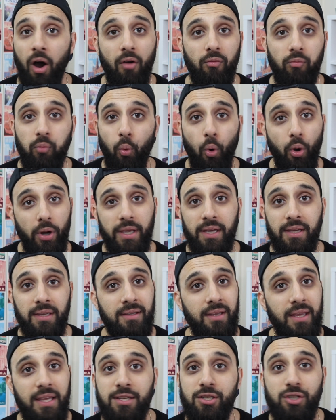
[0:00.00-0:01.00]
of
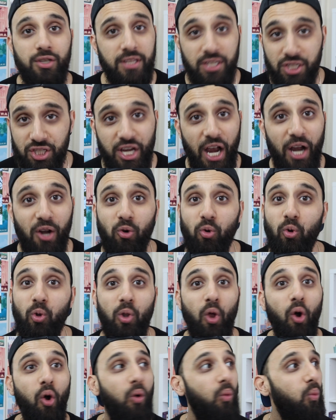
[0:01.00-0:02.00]
walking into the
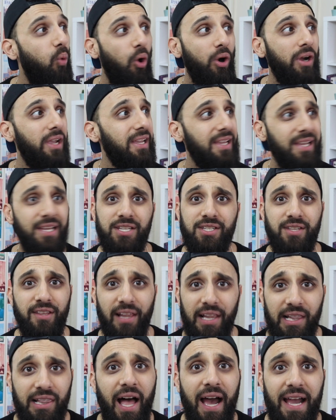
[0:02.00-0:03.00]
jungle, or walking into
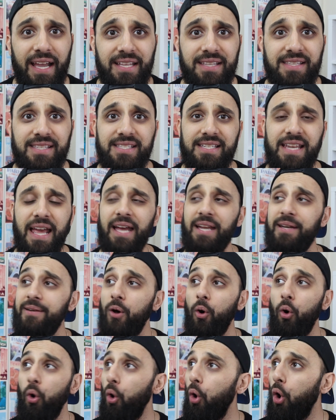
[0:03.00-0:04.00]
the lion's den,
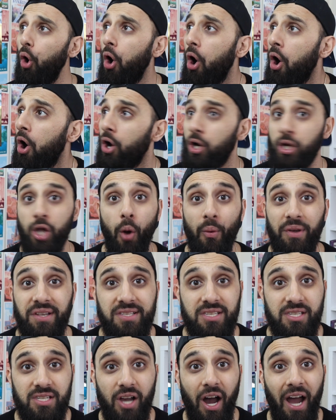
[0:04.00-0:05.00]
or going
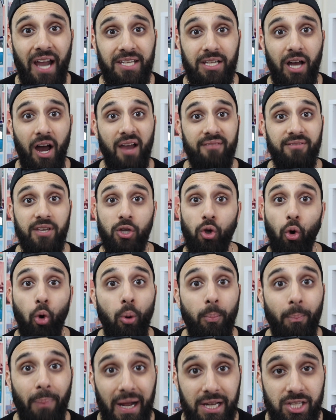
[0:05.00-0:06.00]
skydiving,
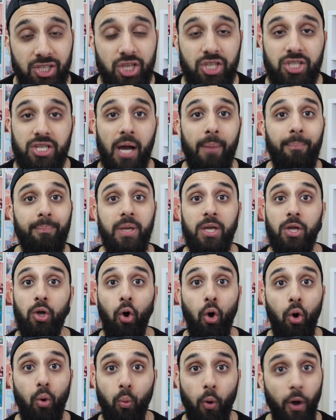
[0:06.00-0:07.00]
or bungee jumping,
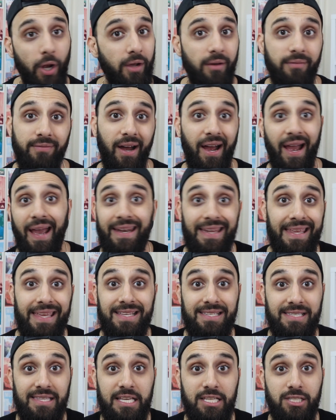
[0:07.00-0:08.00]
or whatever. And
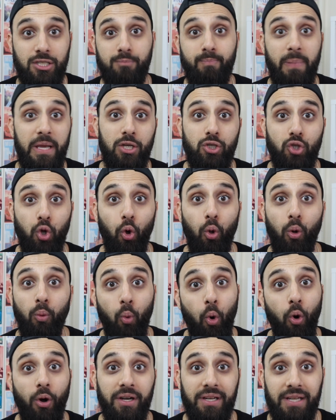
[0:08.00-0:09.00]
here's this big, tall
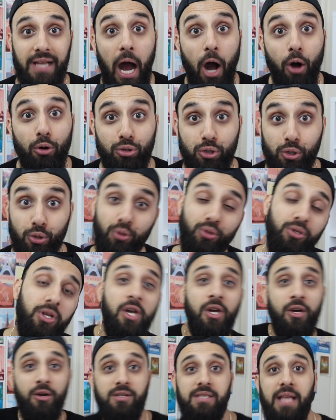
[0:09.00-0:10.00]
Wu Hen Gao dude
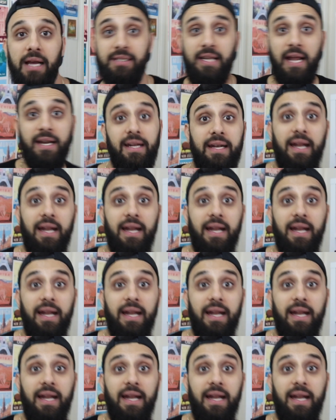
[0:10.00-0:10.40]
who's like,